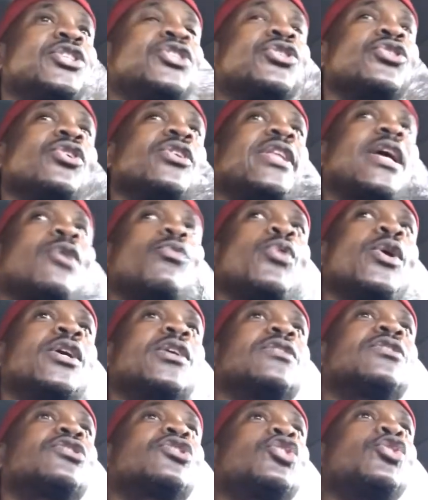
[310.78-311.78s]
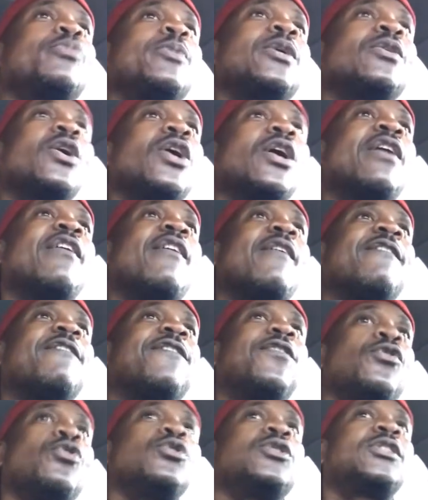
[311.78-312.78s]
ensure that we're consuming
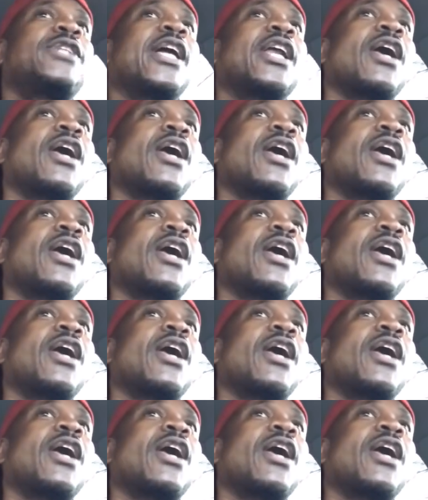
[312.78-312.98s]
foods